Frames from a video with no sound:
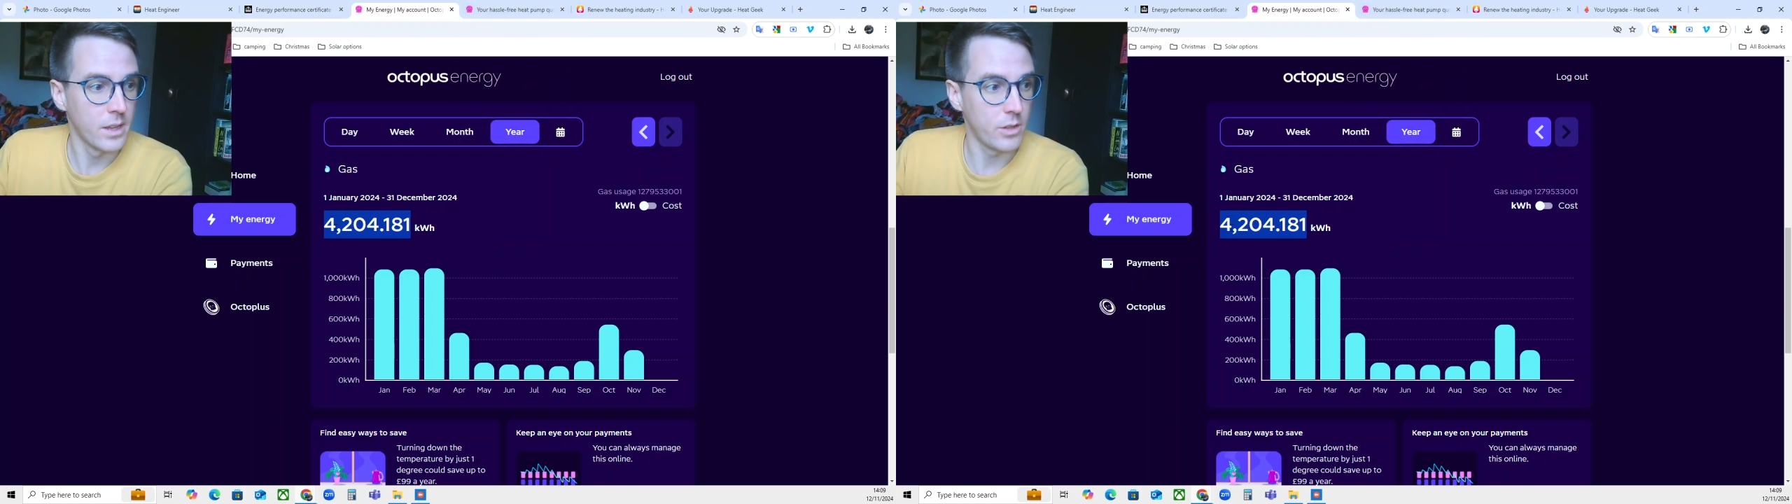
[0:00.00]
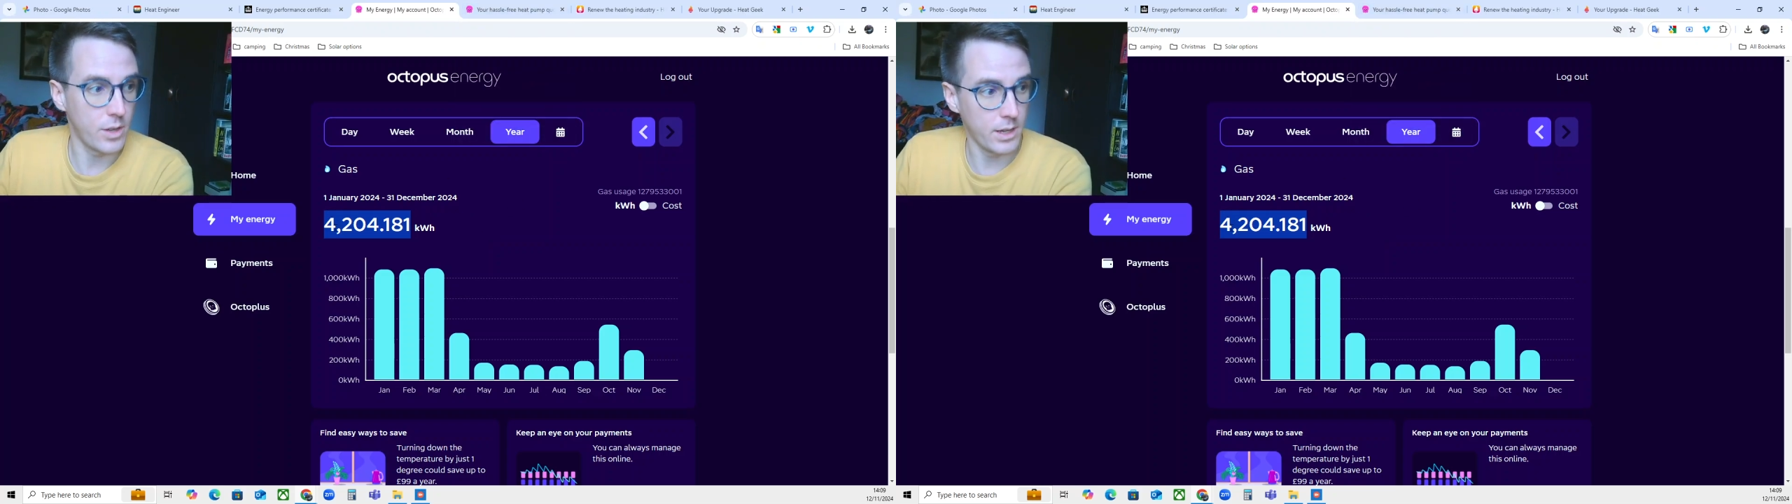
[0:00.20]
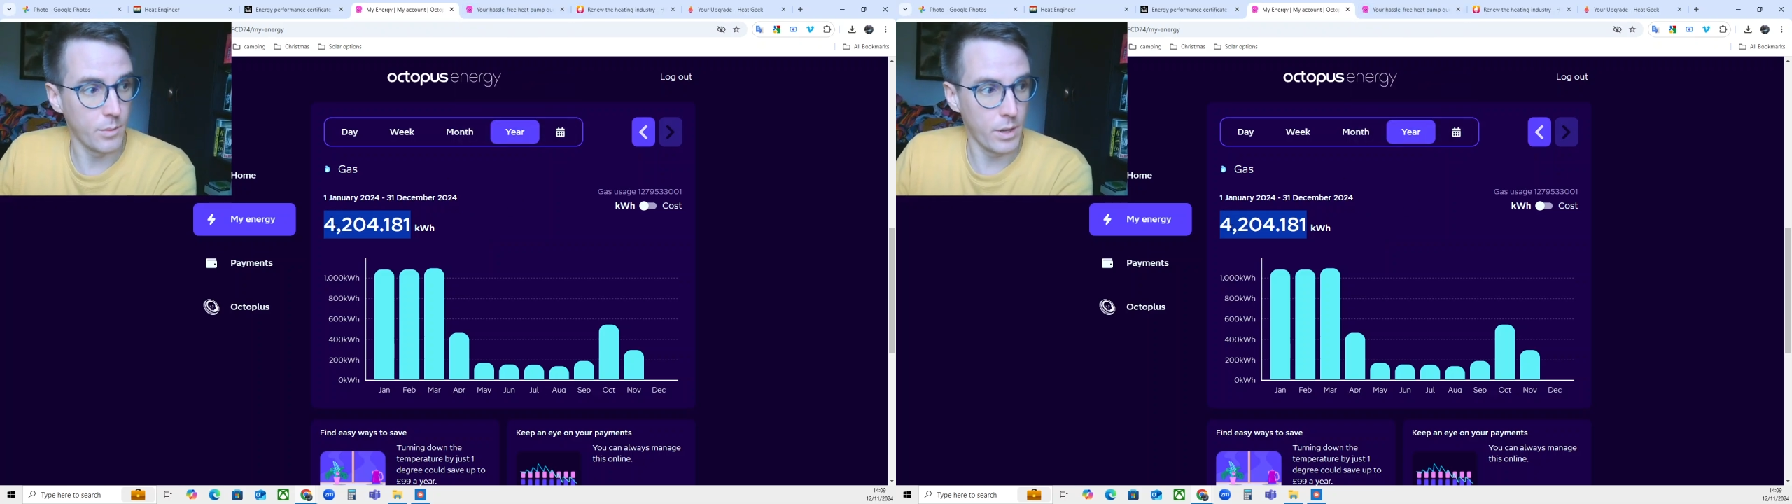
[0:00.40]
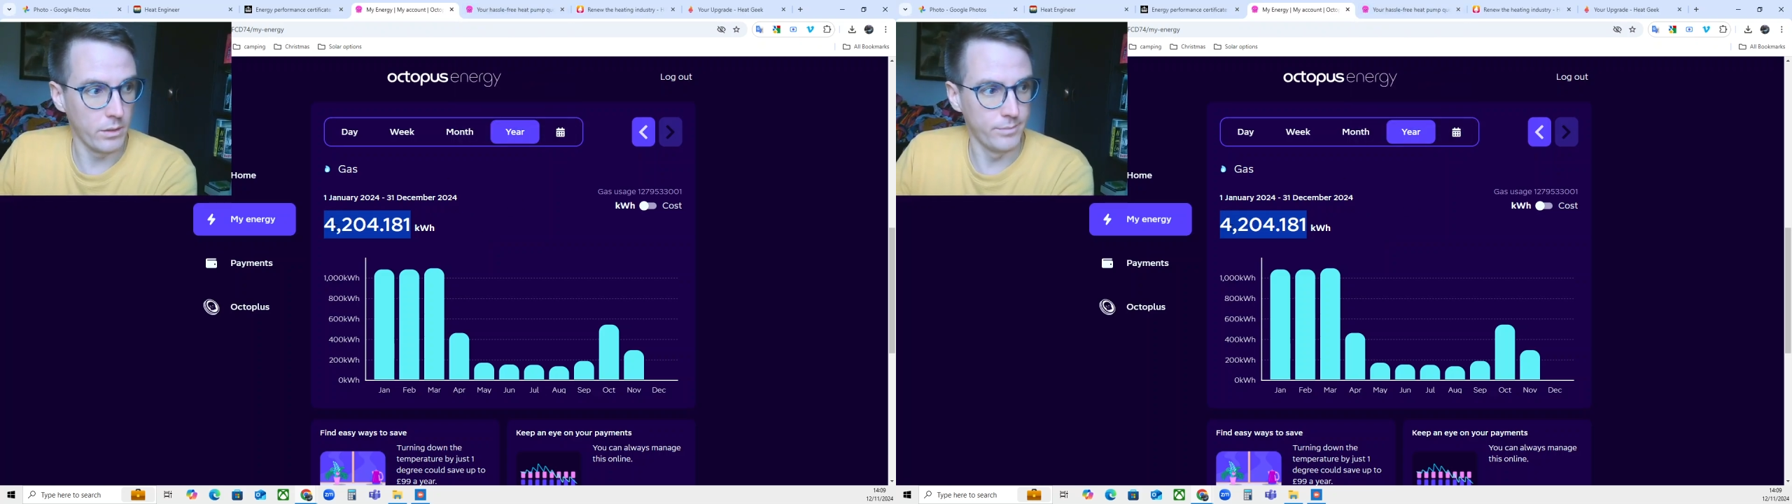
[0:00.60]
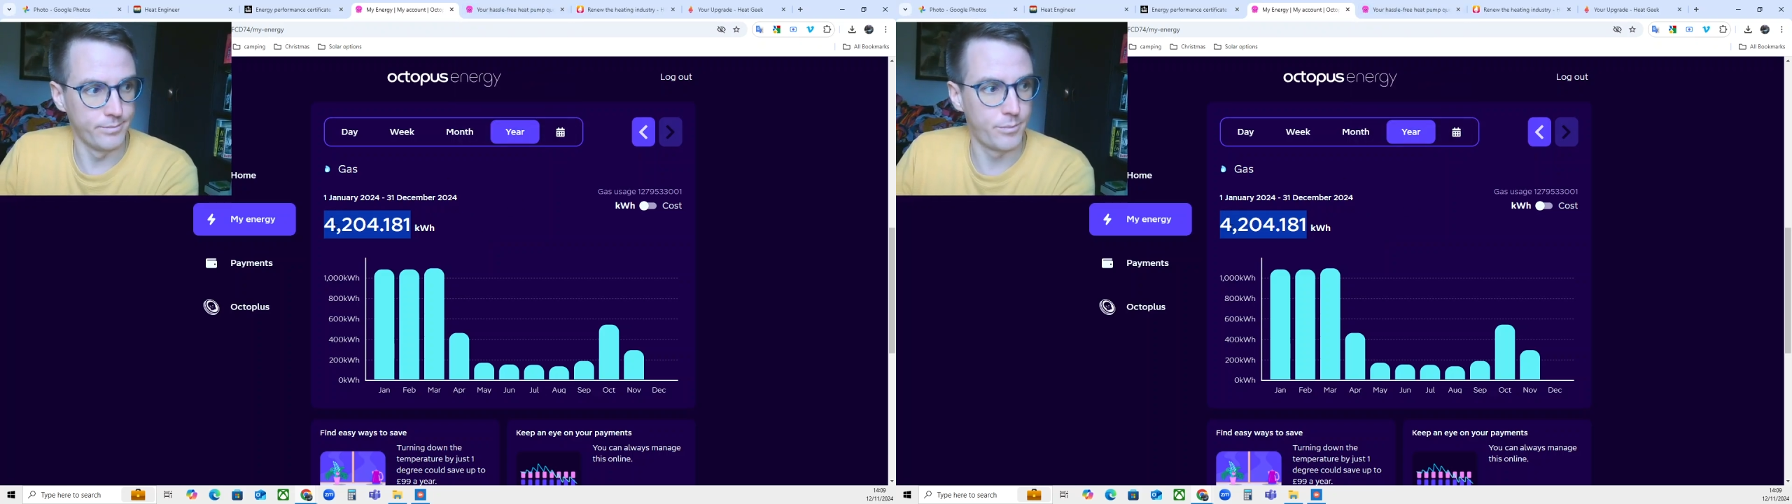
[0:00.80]
your heating
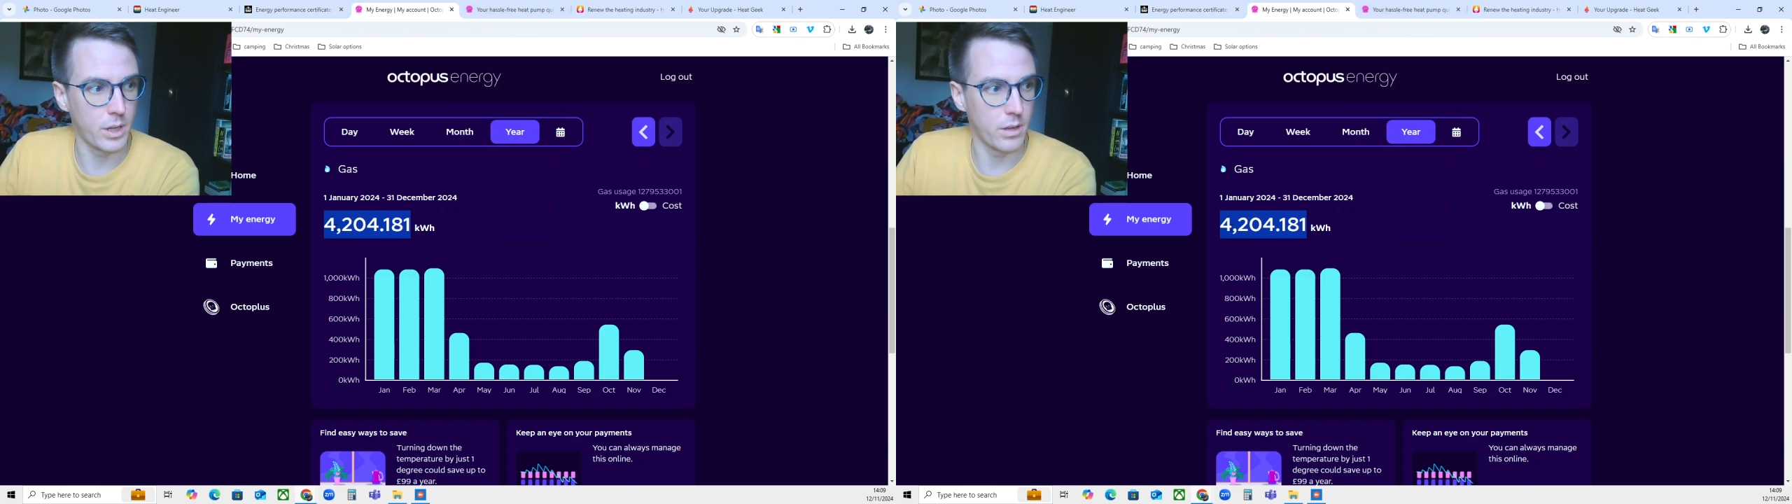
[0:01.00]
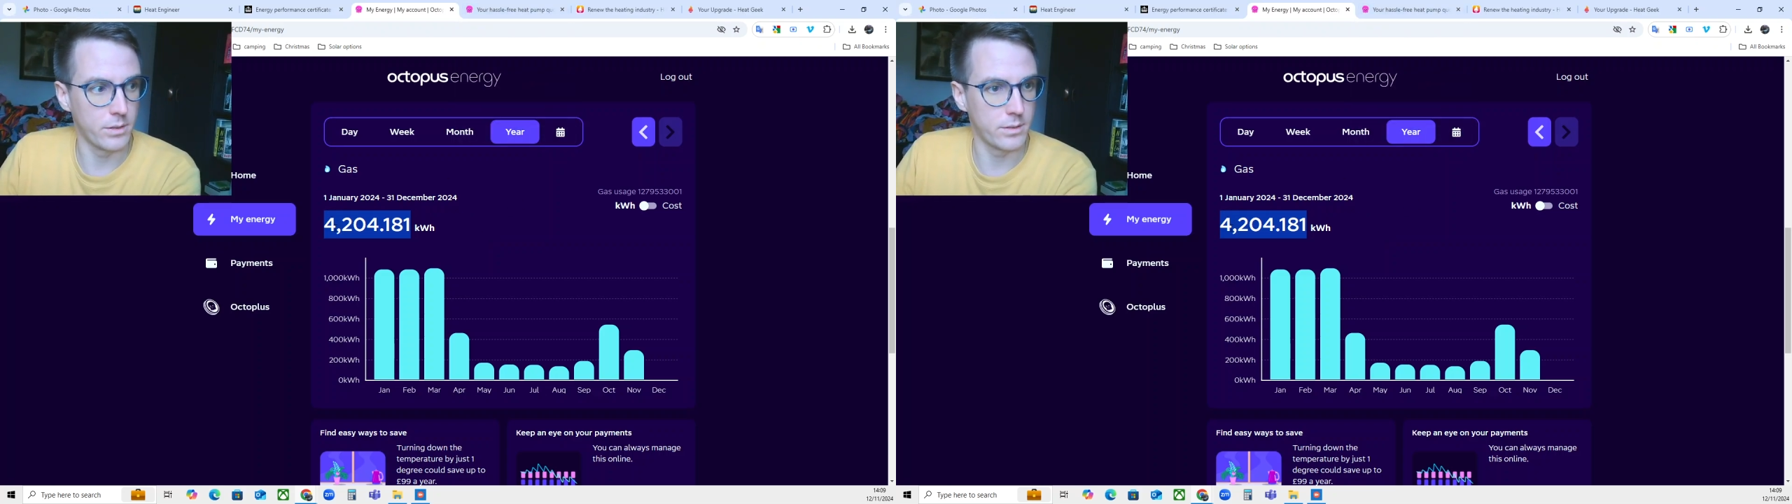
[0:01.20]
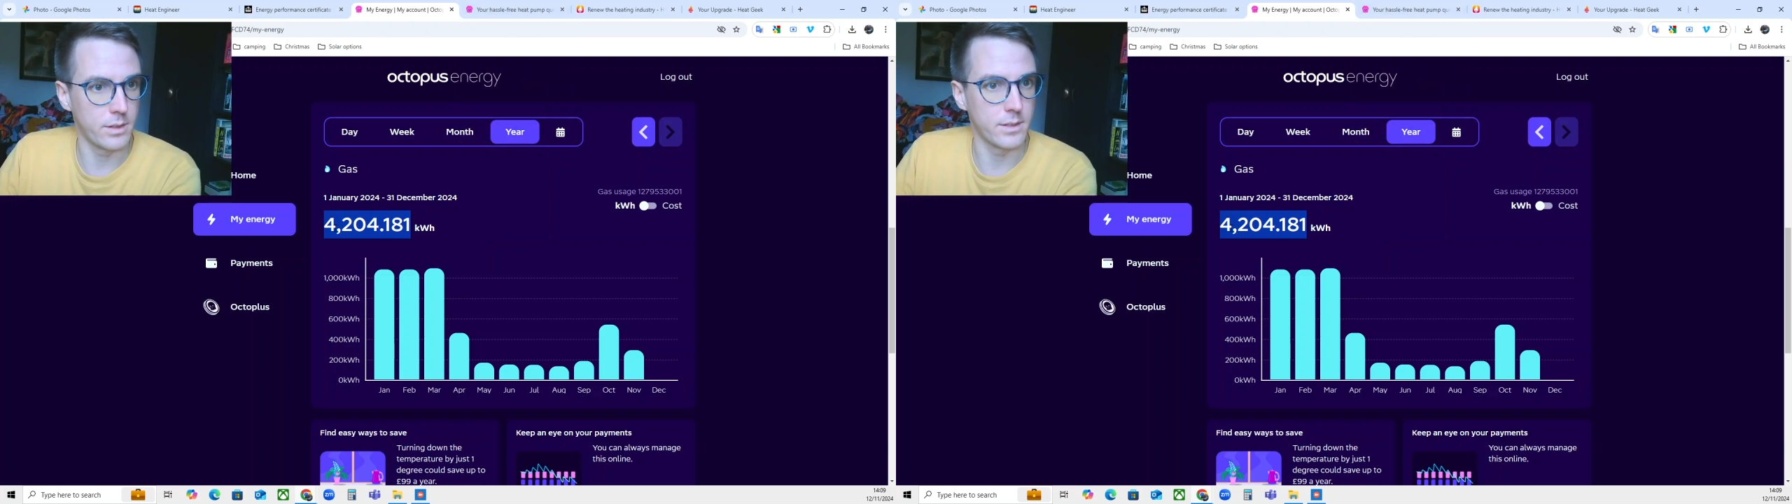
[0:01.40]
bill, because